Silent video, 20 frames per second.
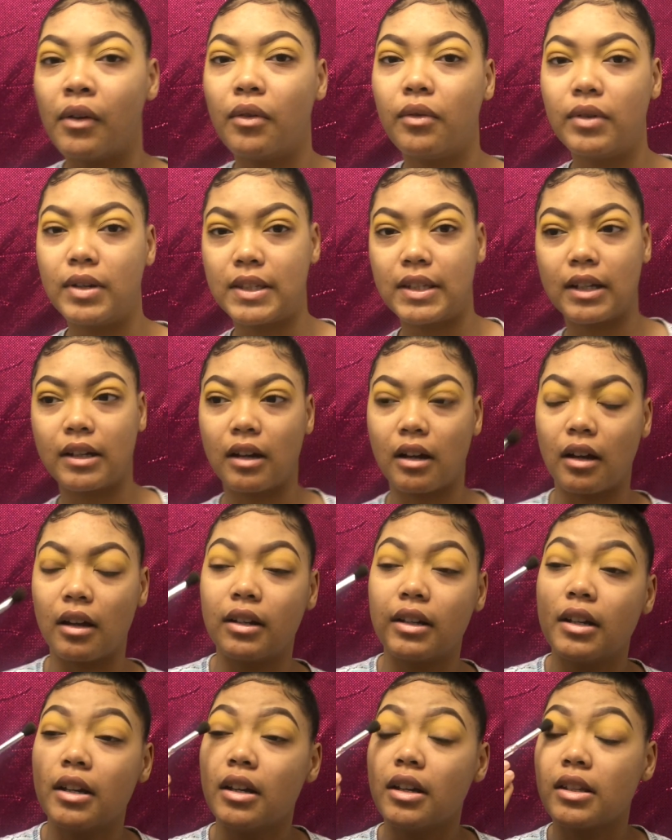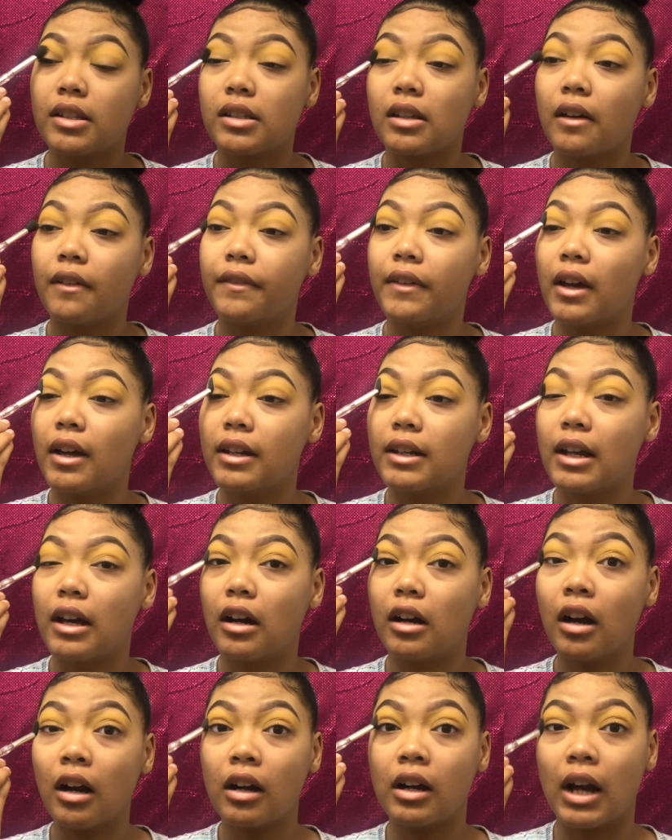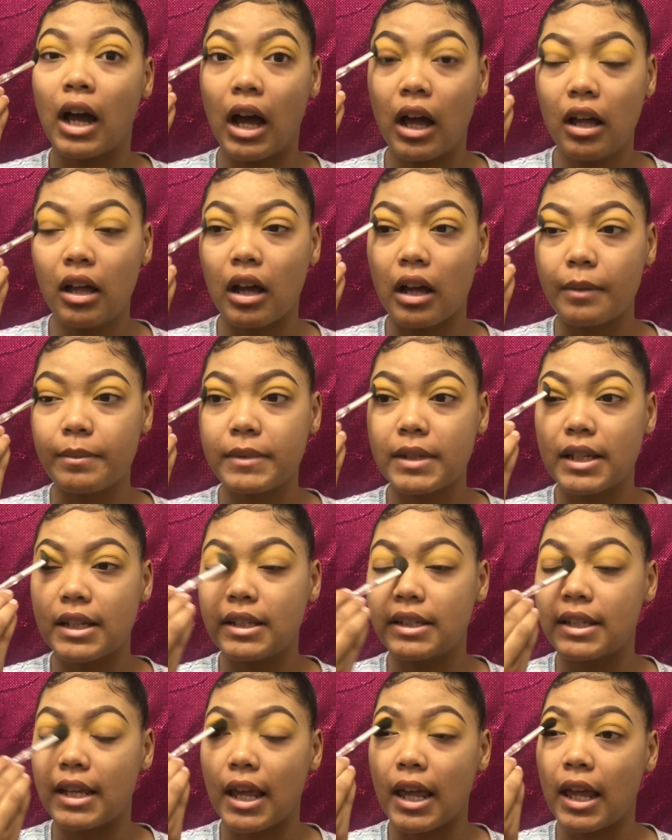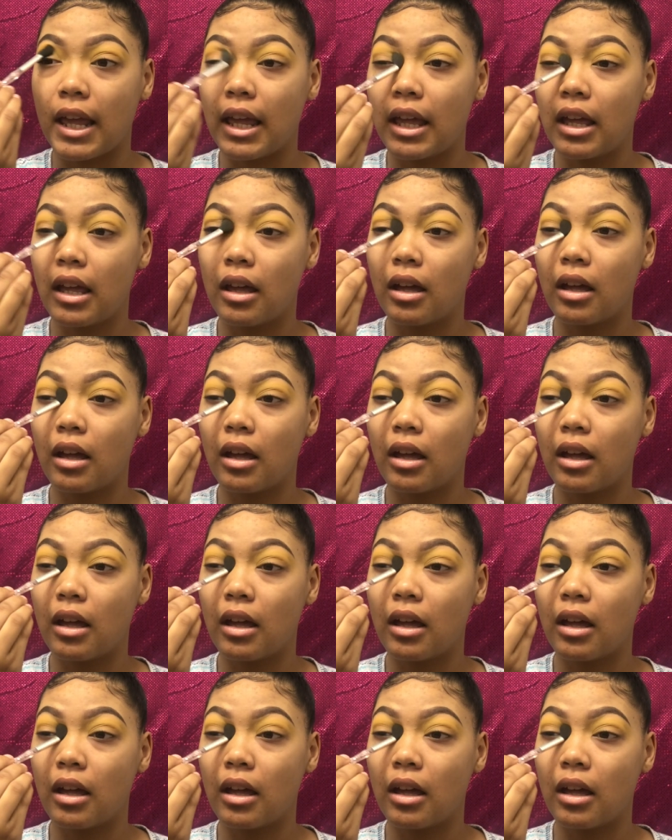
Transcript: what's it called? So if y'all are not up to date